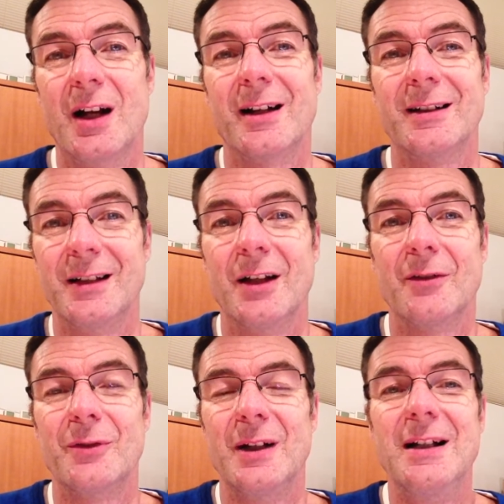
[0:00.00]
God
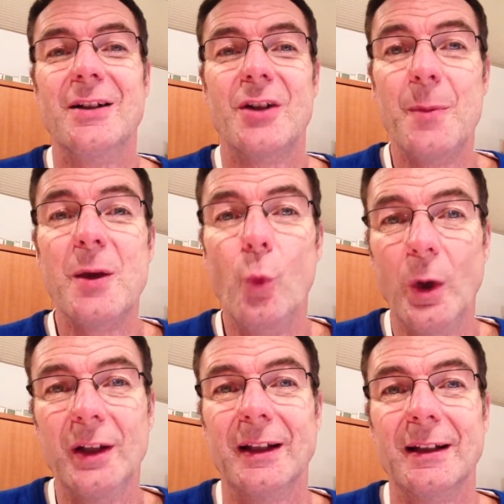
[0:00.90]
enough to be
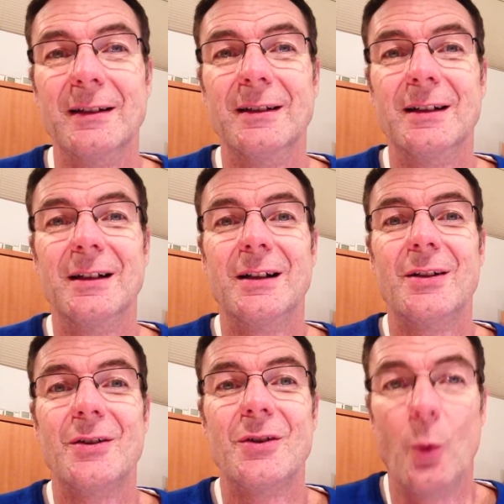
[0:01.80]
willing
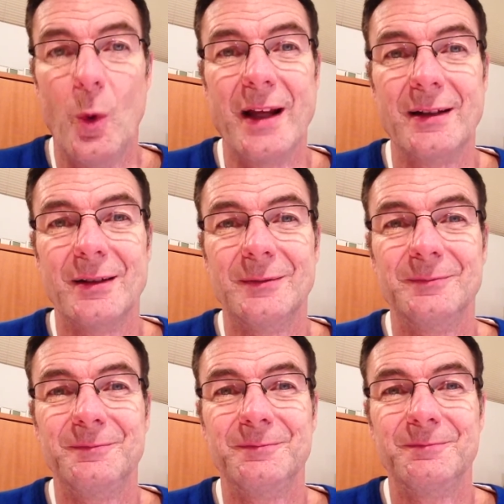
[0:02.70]
to wait.
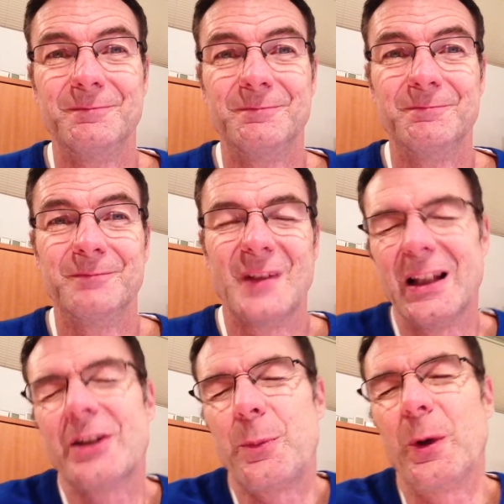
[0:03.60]

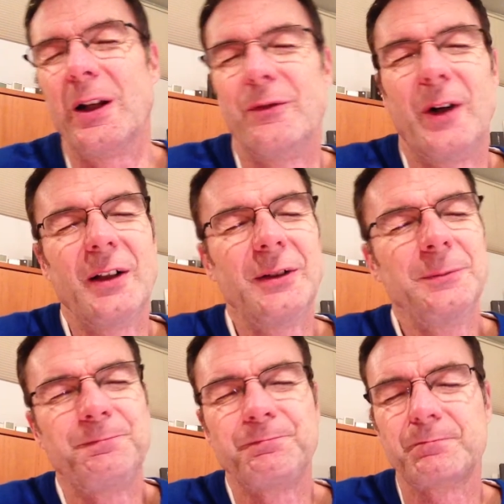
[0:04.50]
Let's pray. Father,
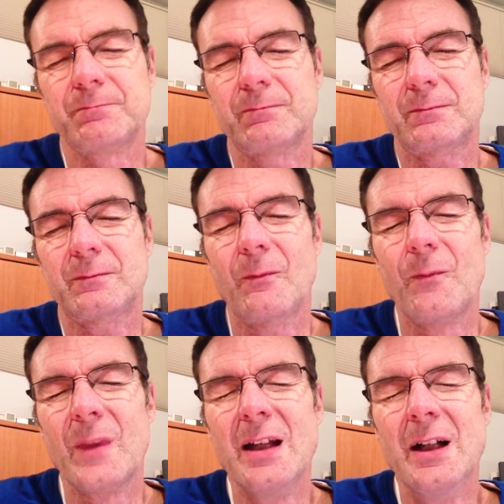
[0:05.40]

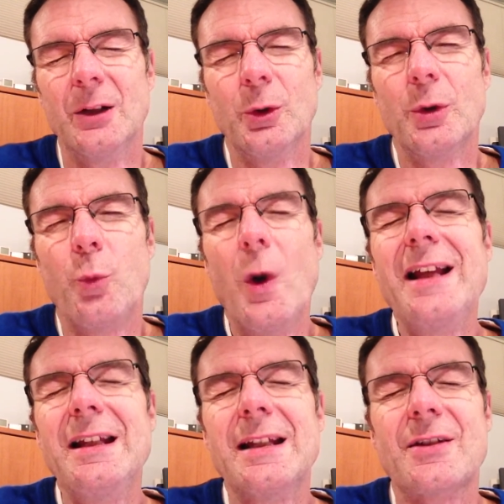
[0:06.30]
Lord,
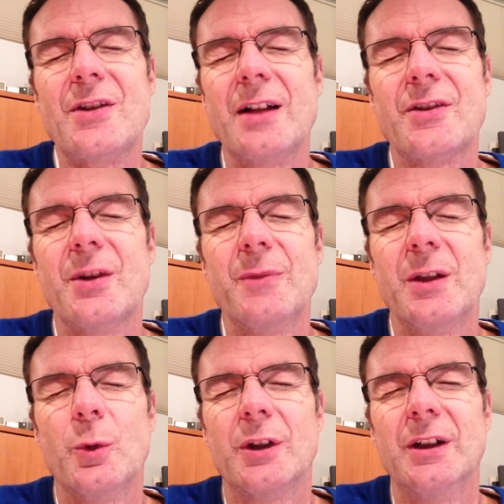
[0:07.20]
waiting is not
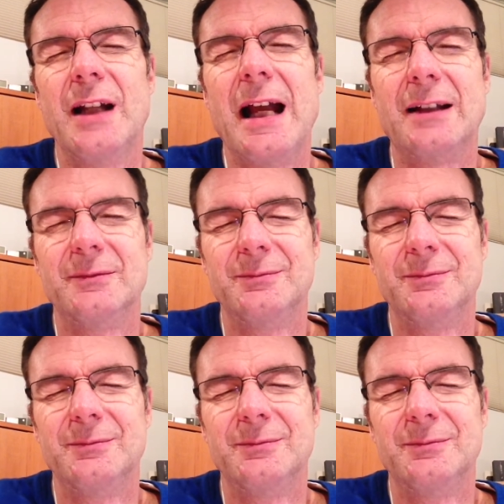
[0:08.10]
something we're good at.